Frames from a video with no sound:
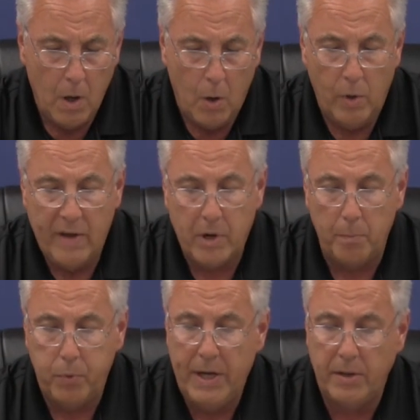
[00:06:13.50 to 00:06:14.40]
We have
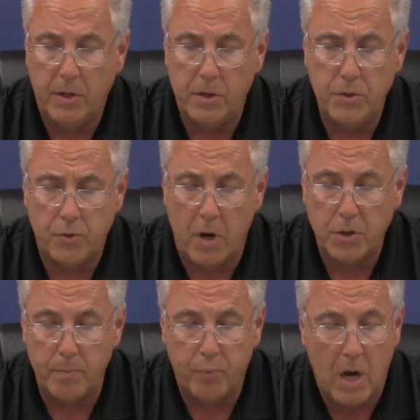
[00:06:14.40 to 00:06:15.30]
completed the
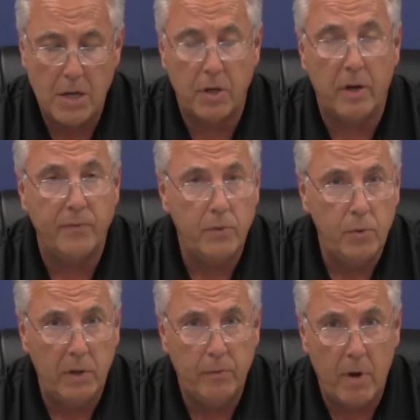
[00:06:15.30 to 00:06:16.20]
construction project of the
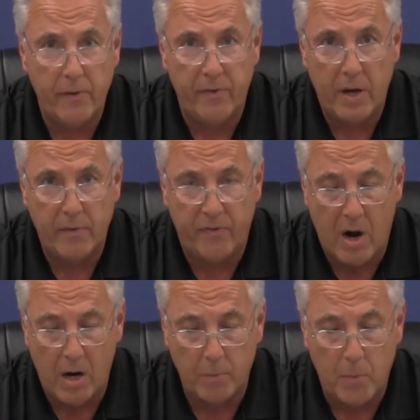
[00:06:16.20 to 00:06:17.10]
newly renovated
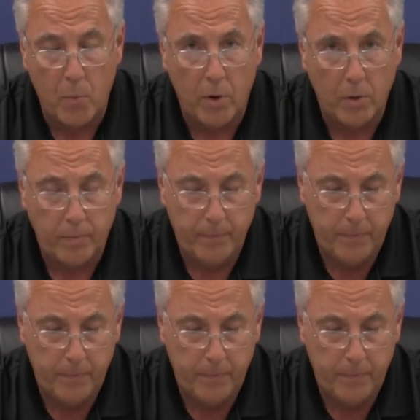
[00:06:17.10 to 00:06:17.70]
Fire Memorial.